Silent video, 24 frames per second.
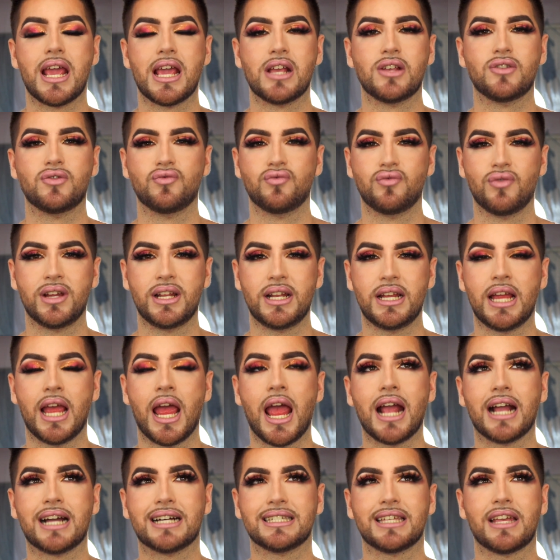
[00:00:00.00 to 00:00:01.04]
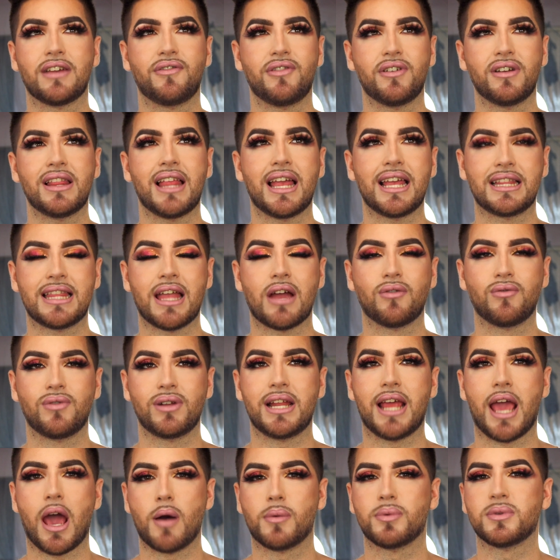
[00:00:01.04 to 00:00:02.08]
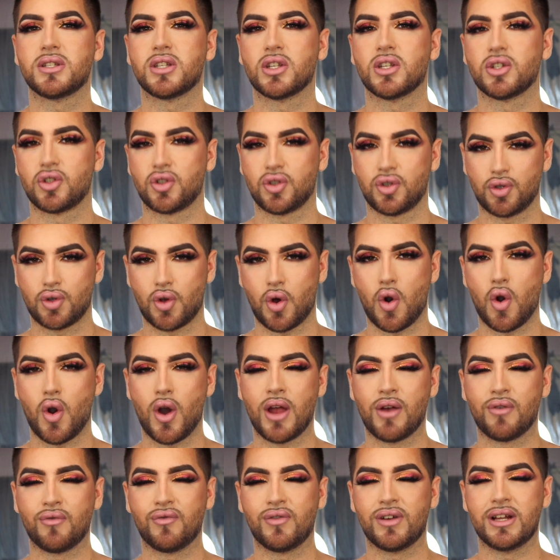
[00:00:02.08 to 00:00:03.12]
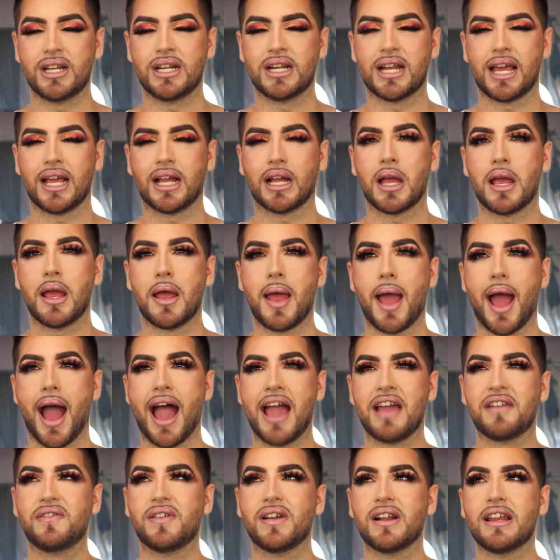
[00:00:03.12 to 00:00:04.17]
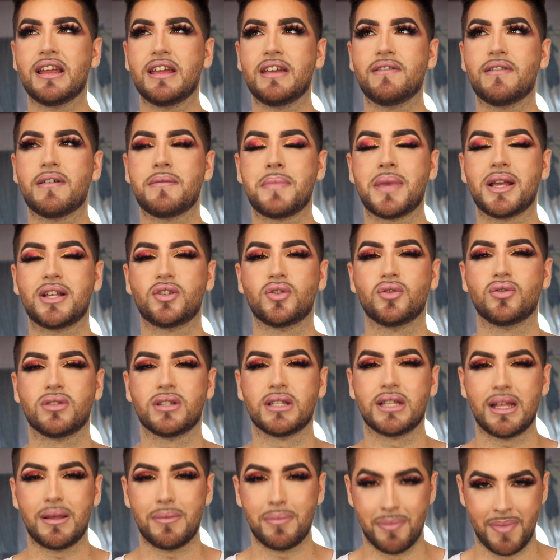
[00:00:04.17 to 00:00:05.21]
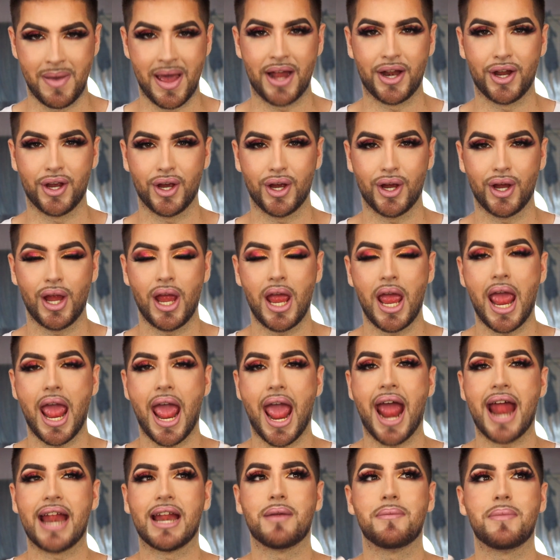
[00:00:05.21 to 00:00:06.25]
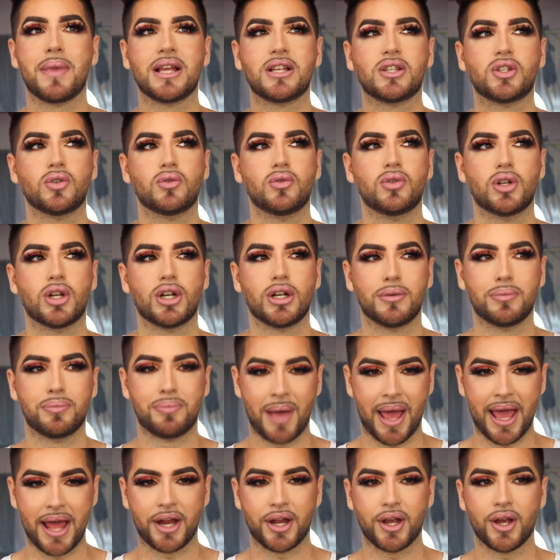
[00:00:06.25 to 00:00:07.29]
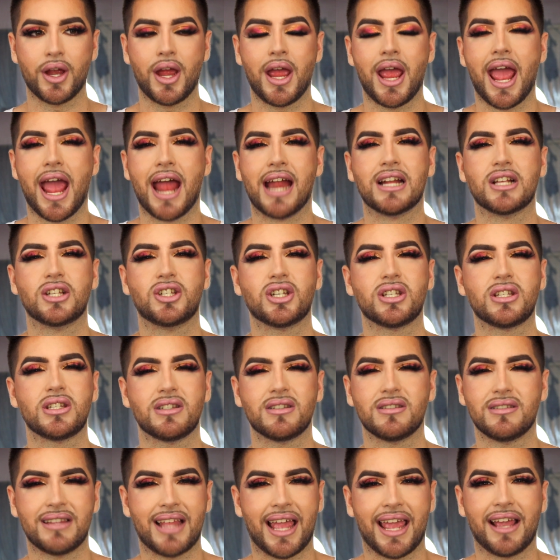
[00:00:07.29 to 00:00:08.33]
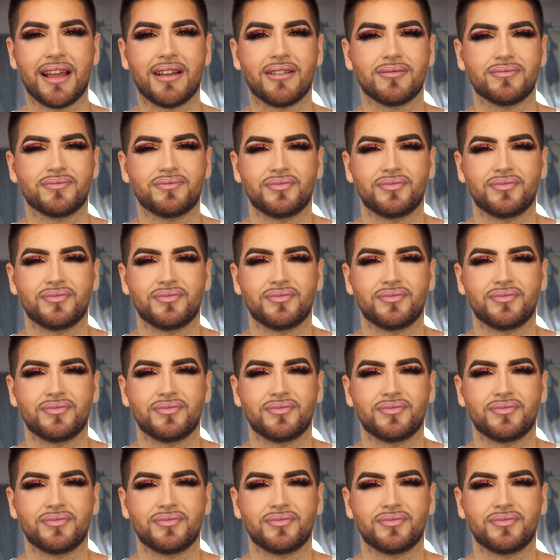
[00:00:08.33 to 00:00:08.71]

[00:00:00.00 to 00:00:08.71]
is really because I feel like that really helps the soul and really like I feel it even makes you sleep better and it makes you look better and it just like